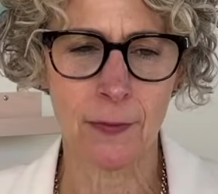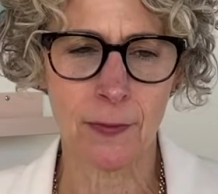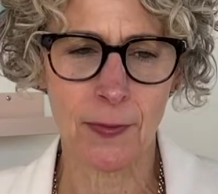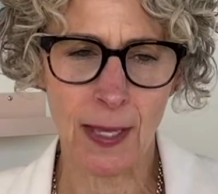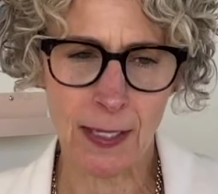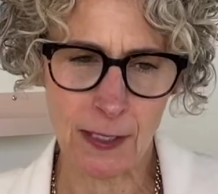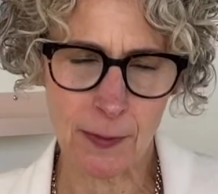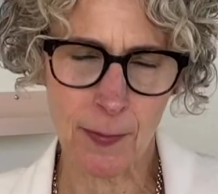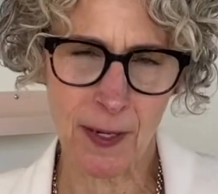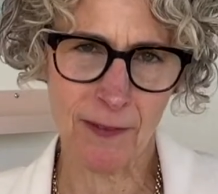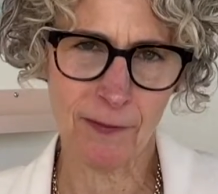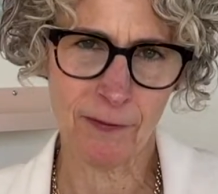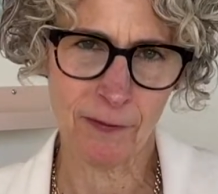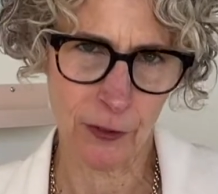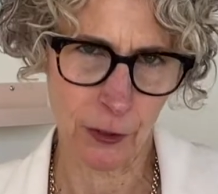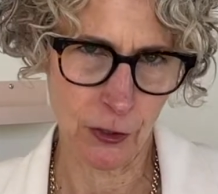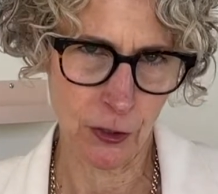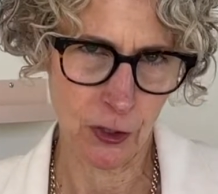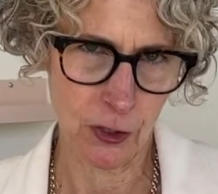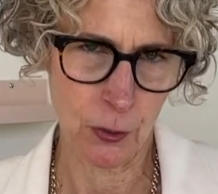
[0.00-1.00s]
That's my
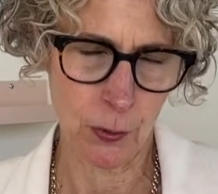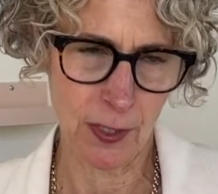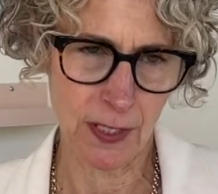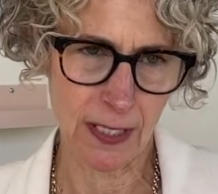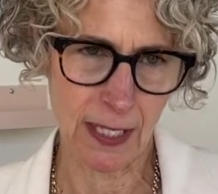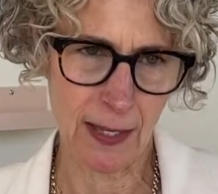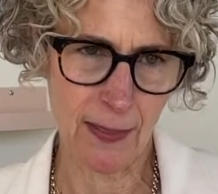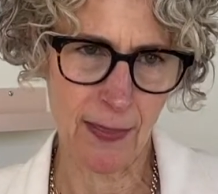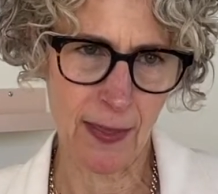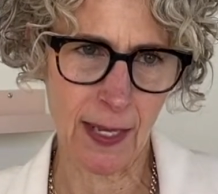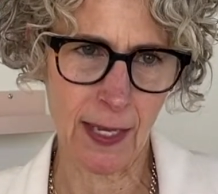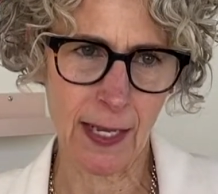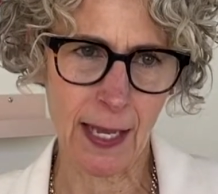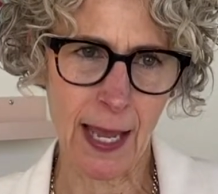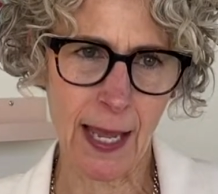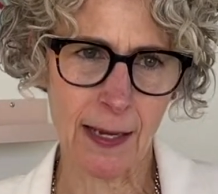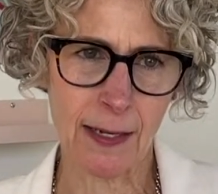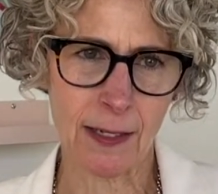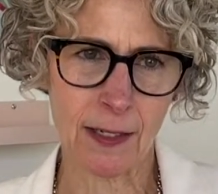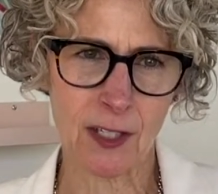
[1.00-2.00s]
first choice, I think.
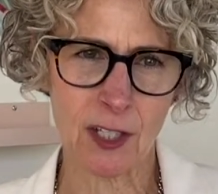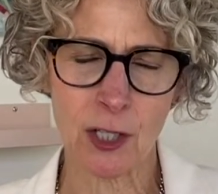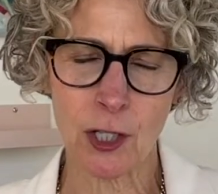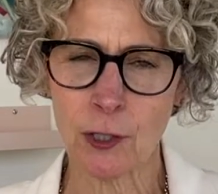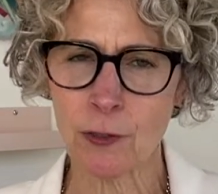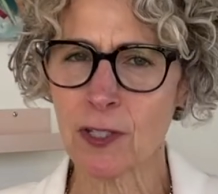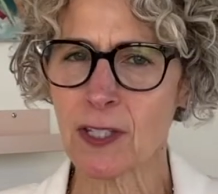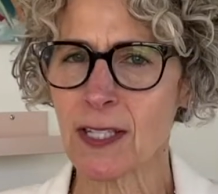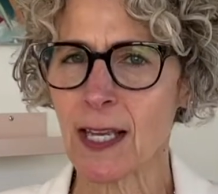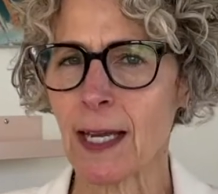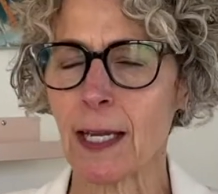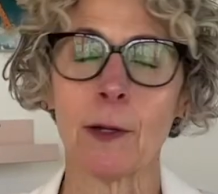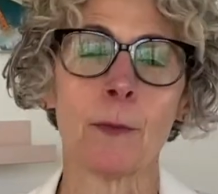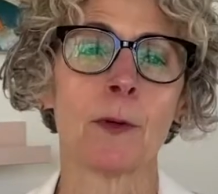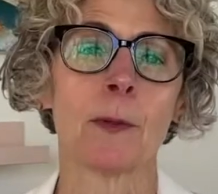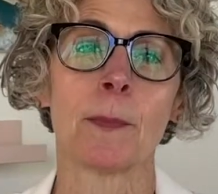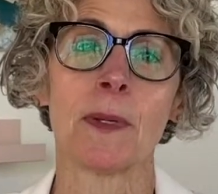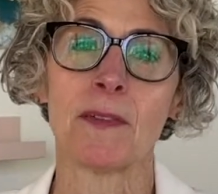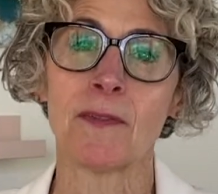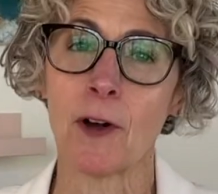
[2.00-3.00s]
And close second
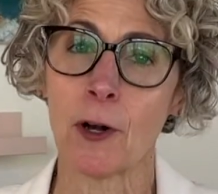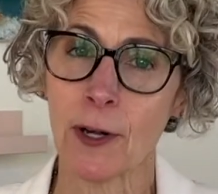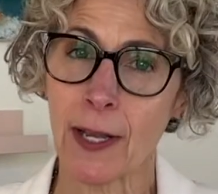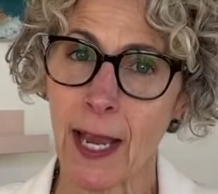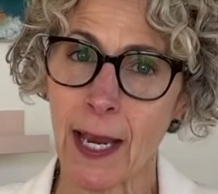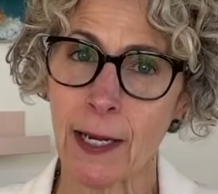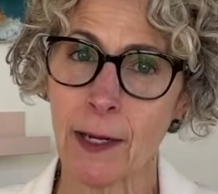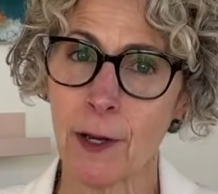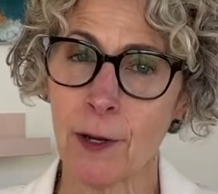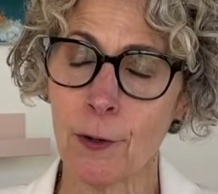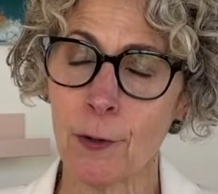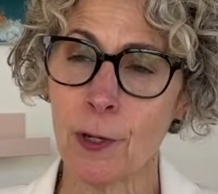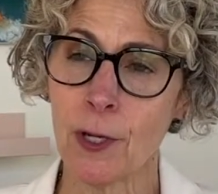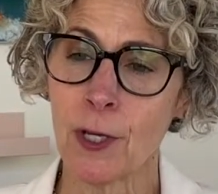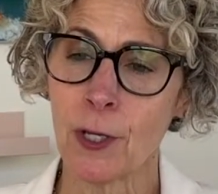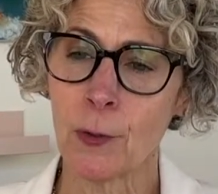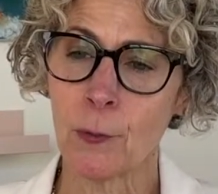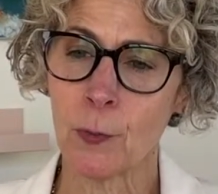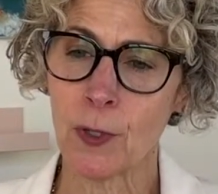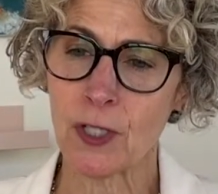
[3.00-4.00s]
would be Volcano,
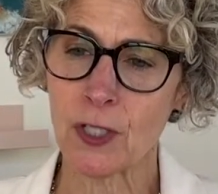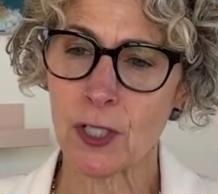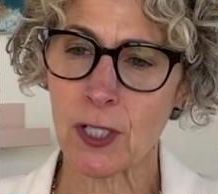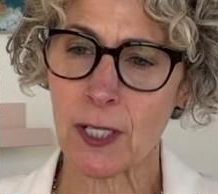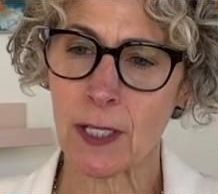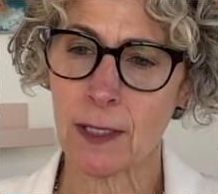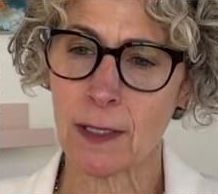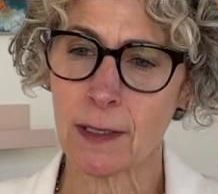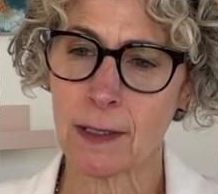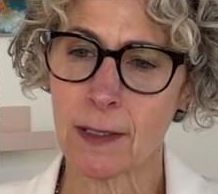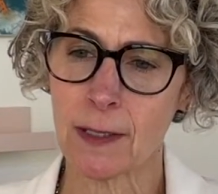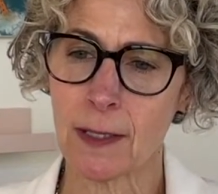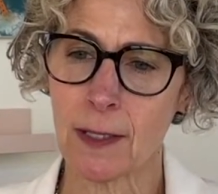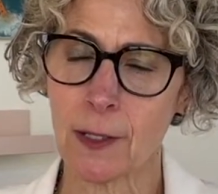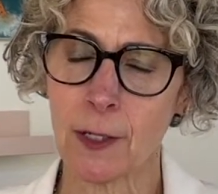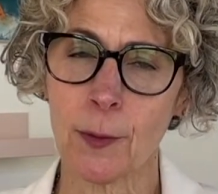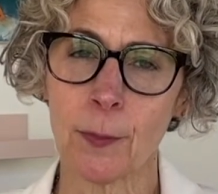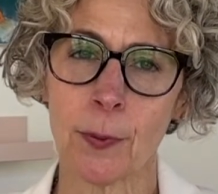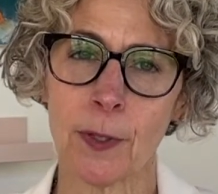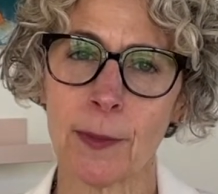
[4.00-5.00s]
which is the
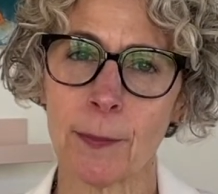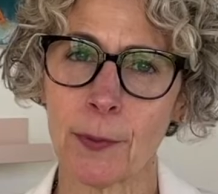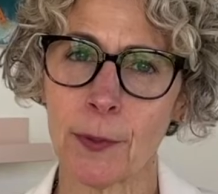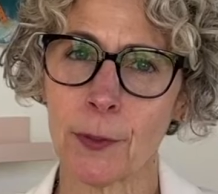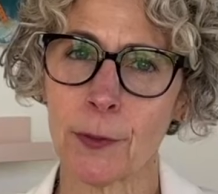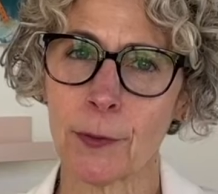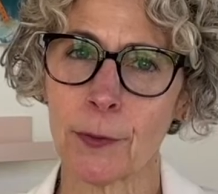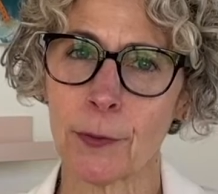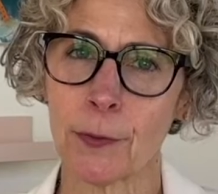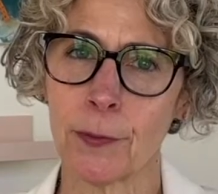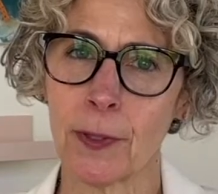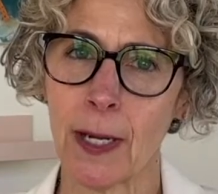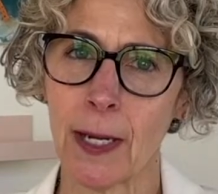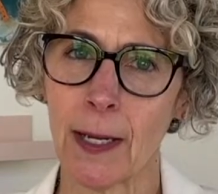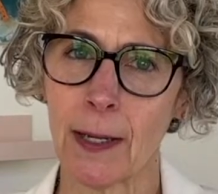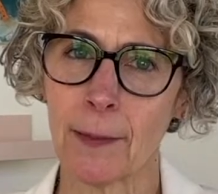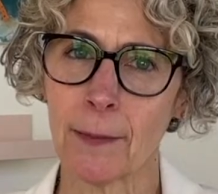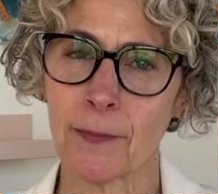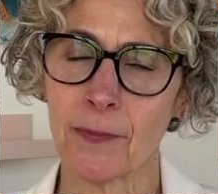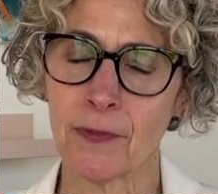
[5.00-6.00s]
Capri Blue
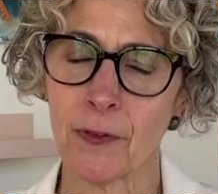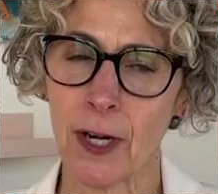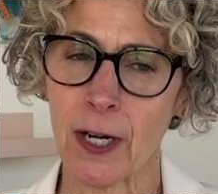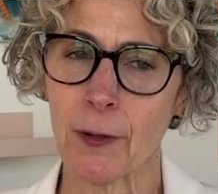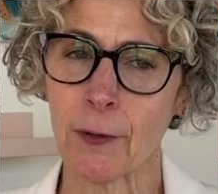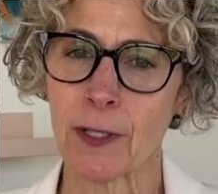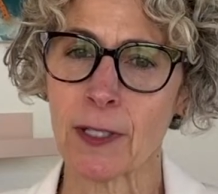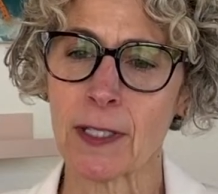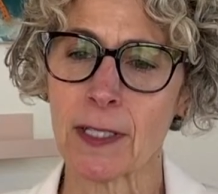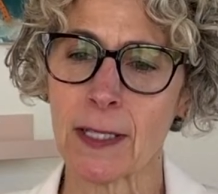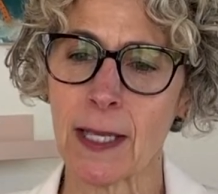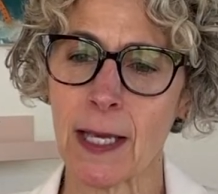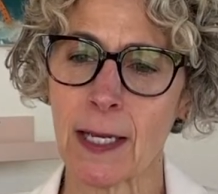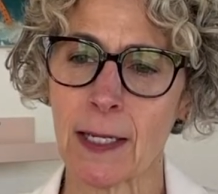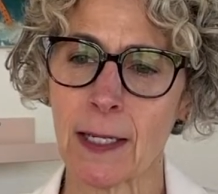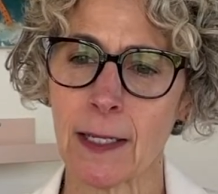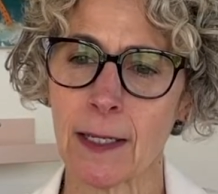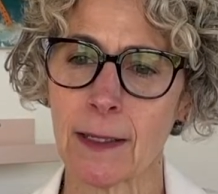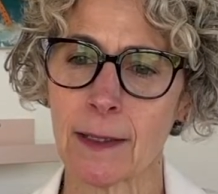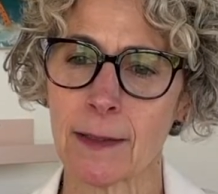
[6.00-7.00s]
fragrance that
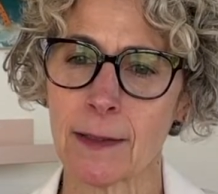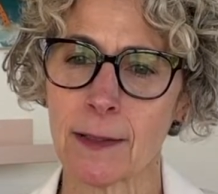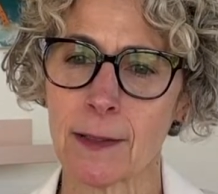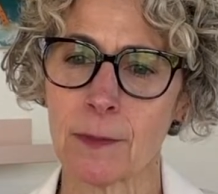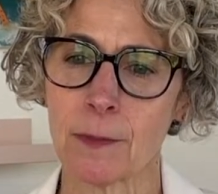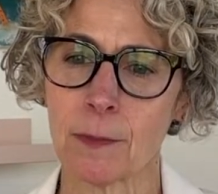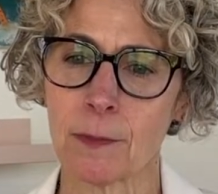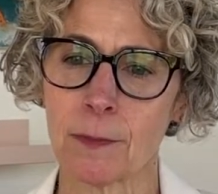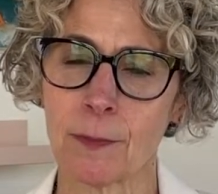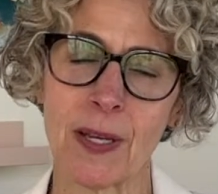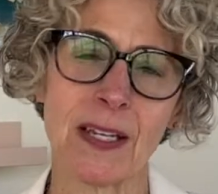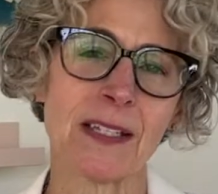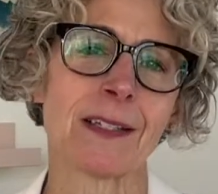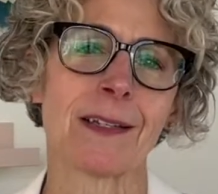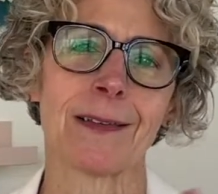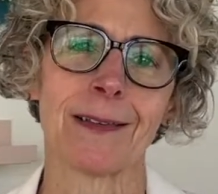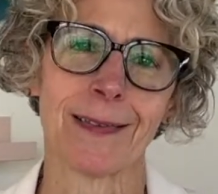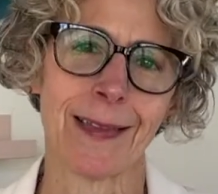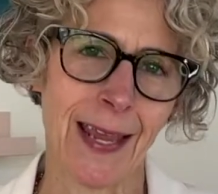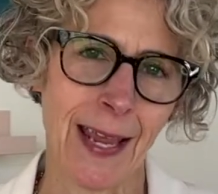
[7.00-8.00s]
is
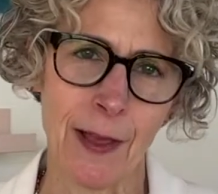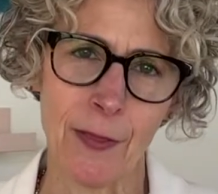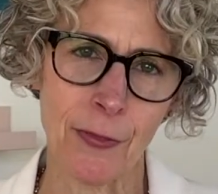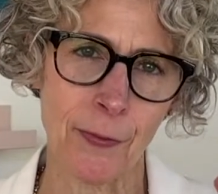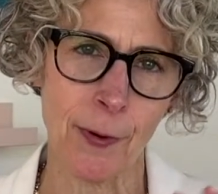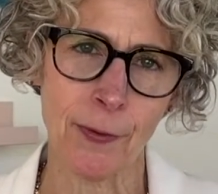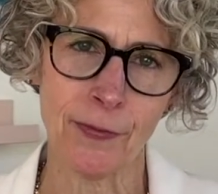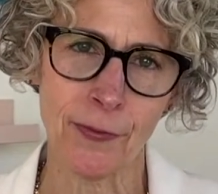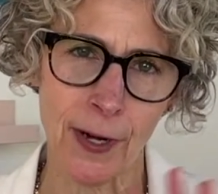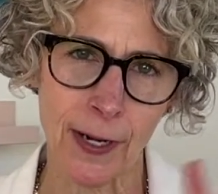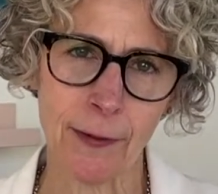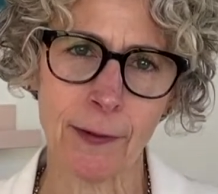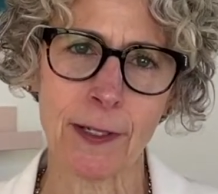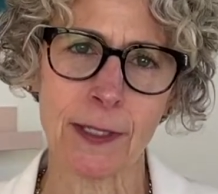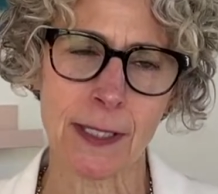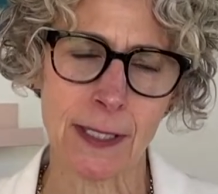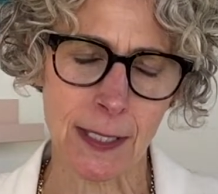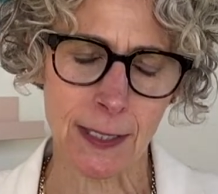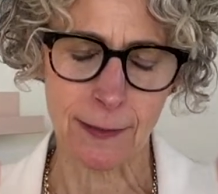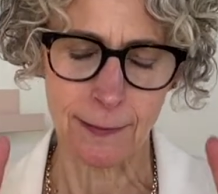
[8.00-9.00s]
basically the anthro
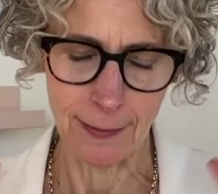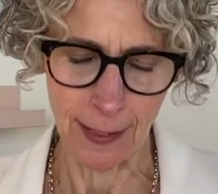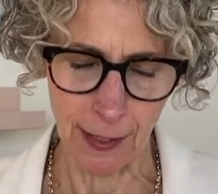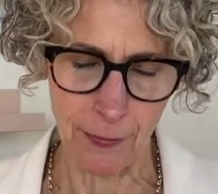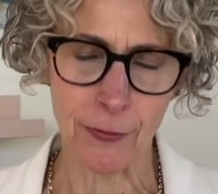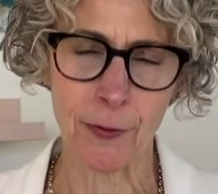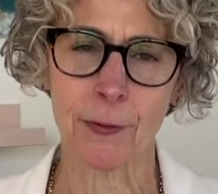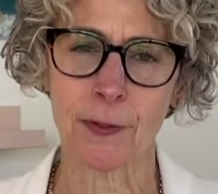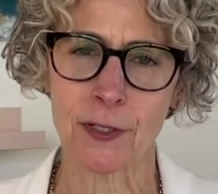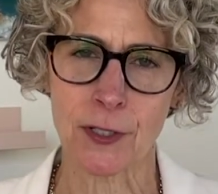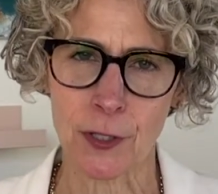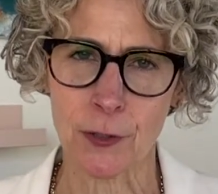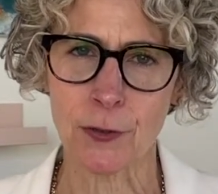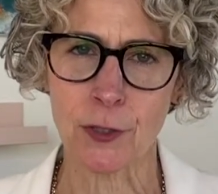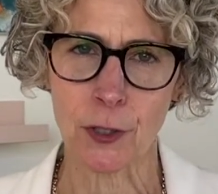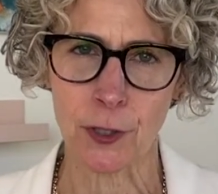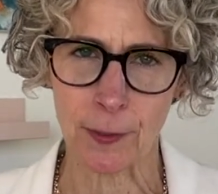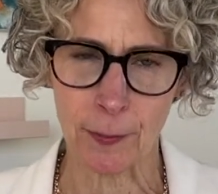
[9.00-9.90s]
fragrance that anthro is usually